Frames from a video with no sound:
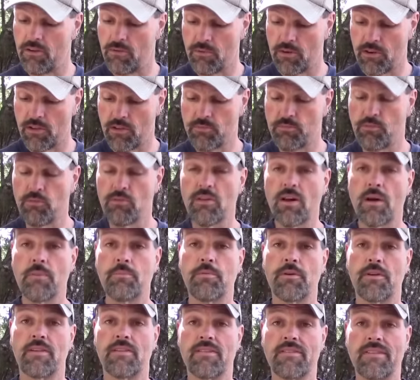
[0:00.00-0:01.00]
You want to spool
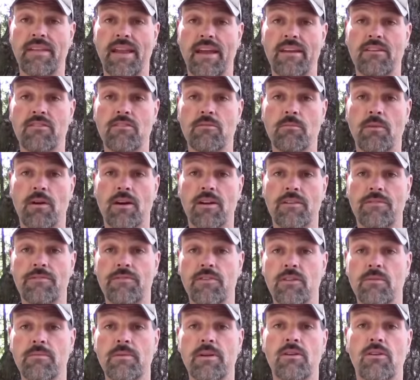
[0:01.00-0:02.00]
up with standard
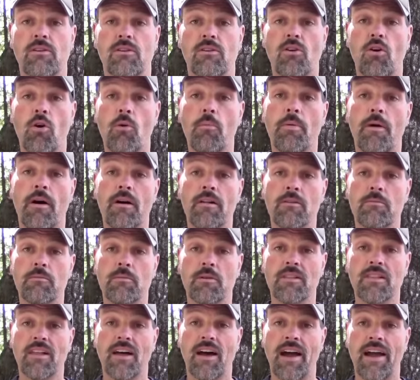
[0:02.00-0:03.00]
monofilament or
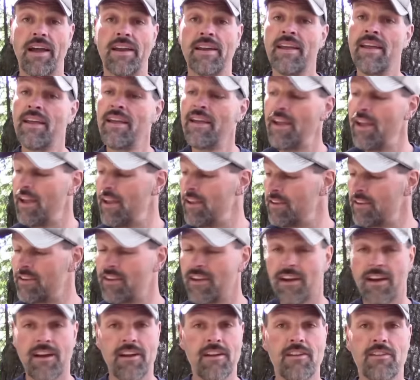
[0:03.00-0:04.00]
copolymer line and
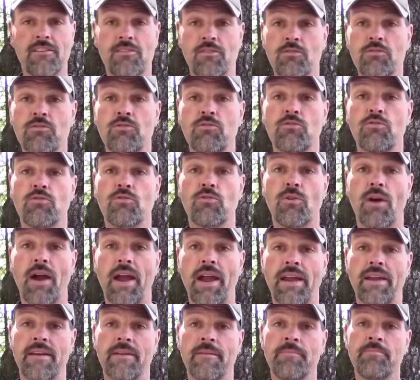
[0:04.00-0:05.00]
uh, you'll do
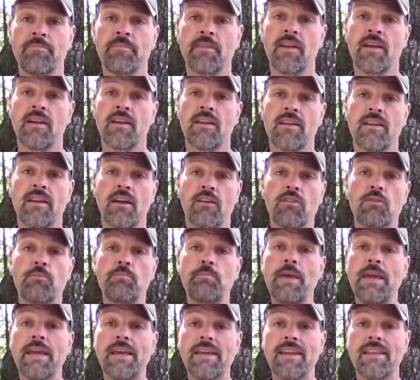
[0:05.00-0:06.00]
great. Now,
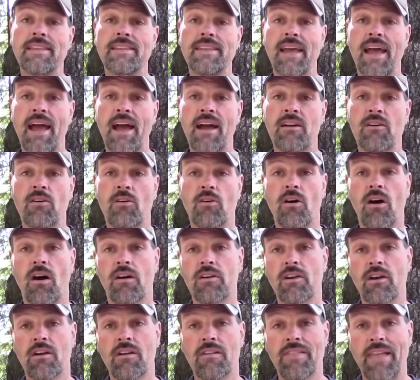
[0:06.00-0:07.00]
speaking of tackle,
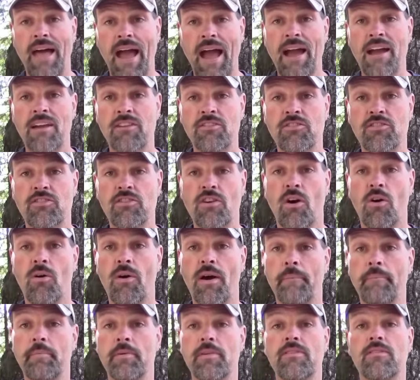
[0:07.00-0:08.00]
on our last show,
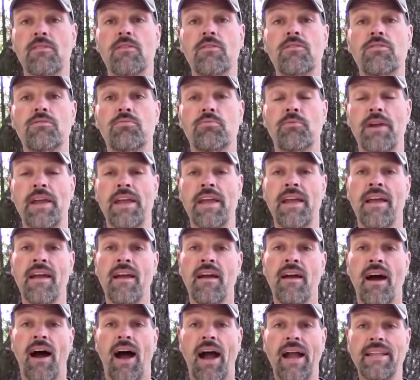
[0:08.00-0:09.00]
episode three,
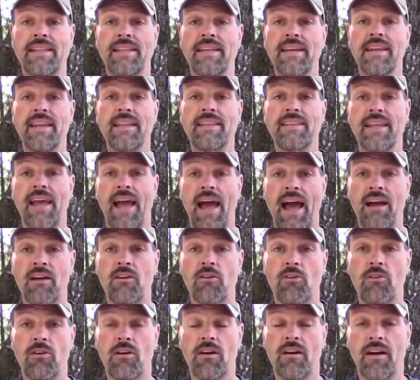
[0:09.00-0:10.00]
I did a
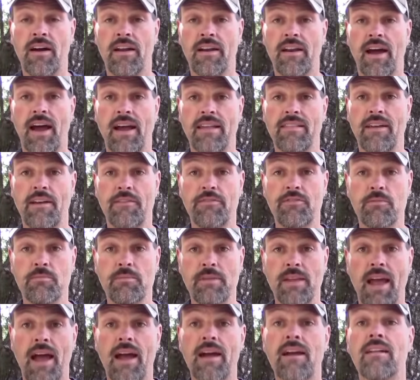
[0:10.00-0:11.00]
tackle hunt. I left some
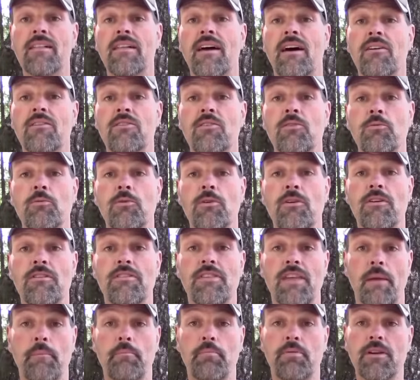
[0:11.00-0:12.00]
tackle out in the
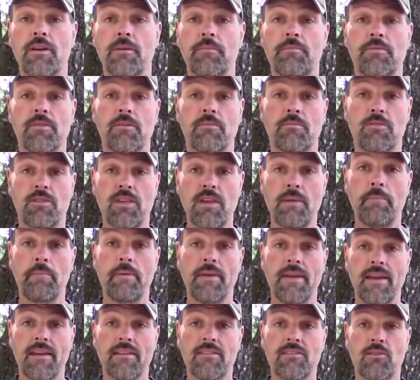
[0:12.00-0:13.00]
woods, I put up some
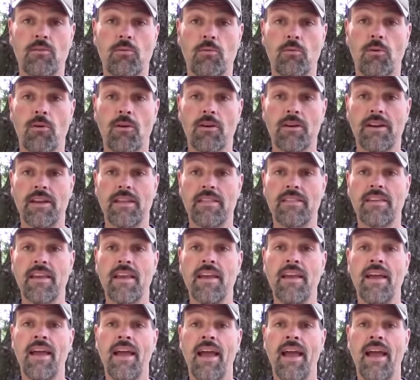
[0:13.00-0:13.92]
GPS coordinates,